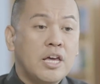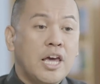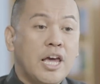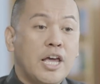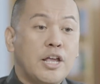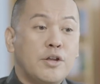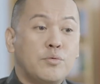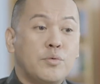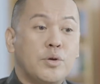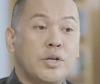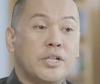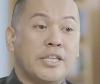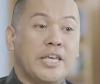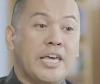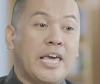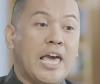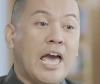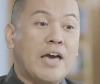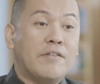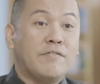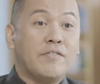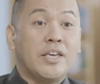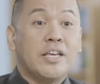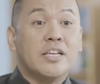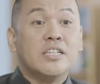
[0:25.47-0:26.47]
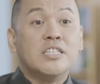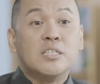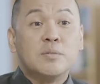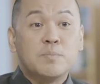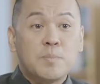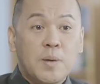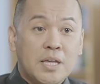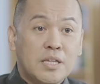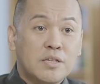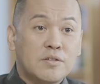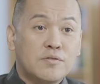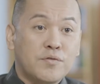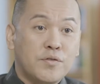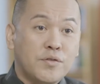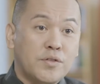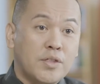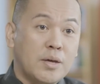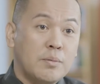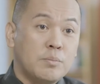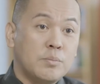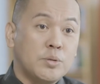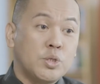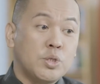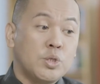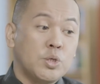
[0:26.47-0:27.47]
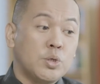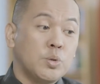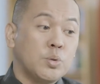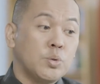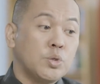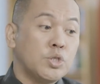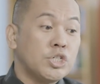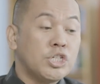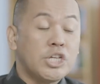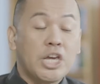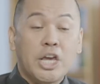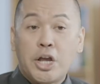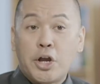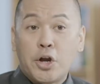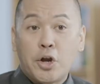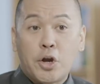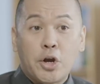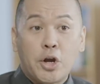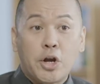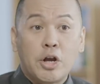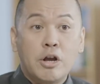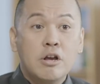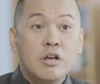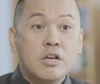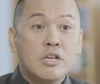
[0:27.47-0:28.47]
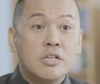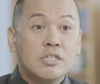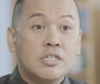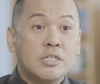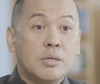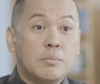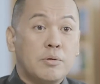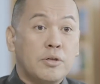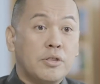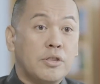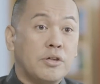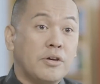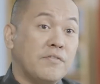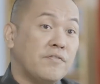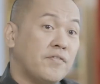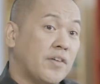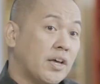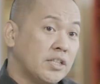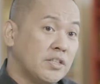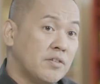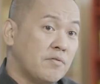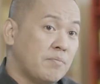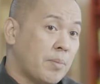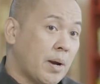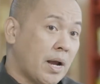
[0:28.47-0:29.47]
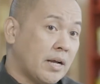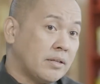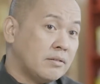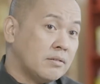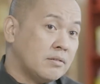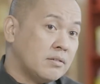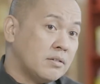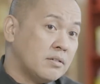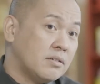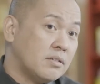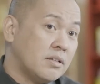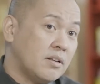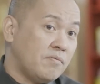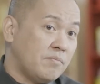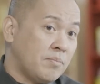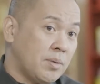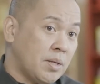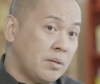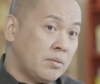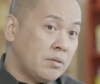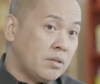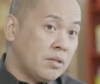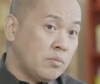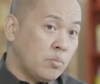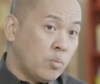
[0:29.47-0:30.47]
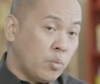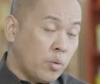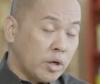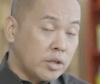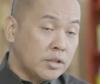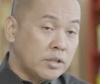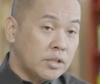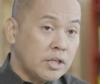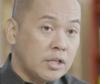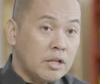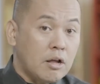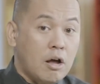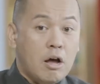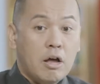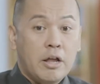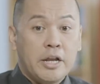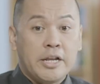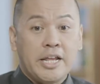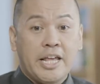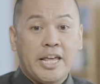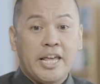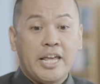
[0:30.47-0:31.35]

and really having a space for them to share some of the effective practices that have been working on,